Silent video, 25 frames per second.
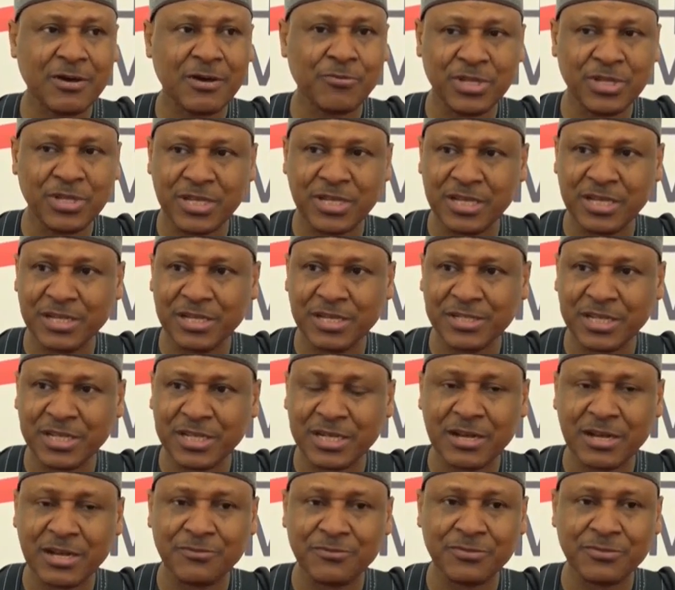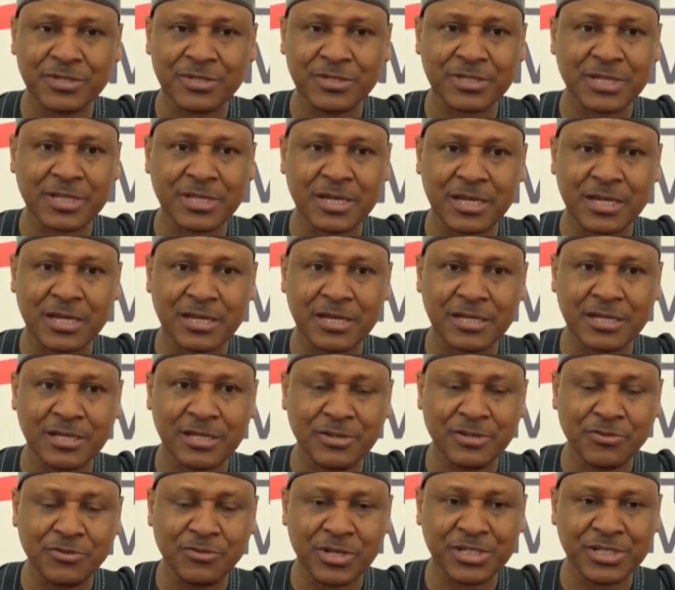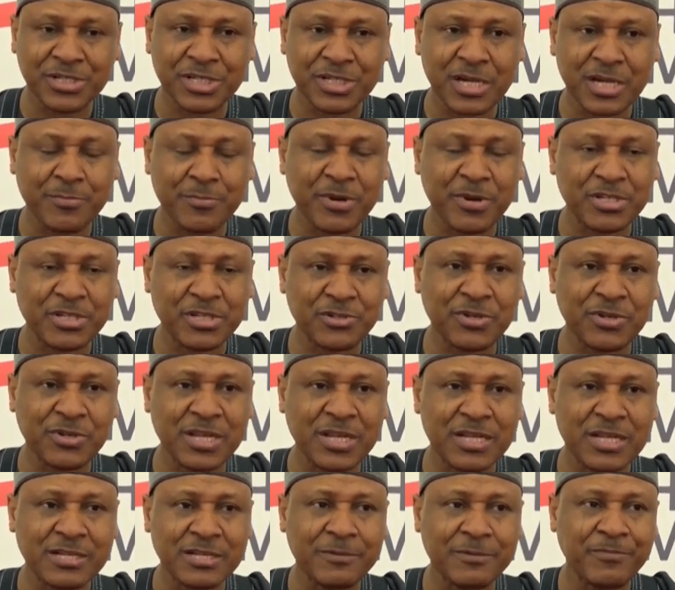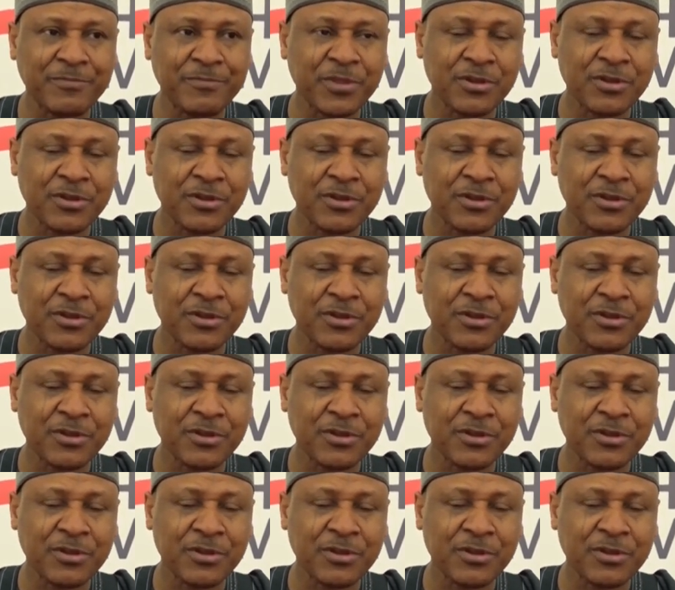with the Asian countries, Indonesia particularly.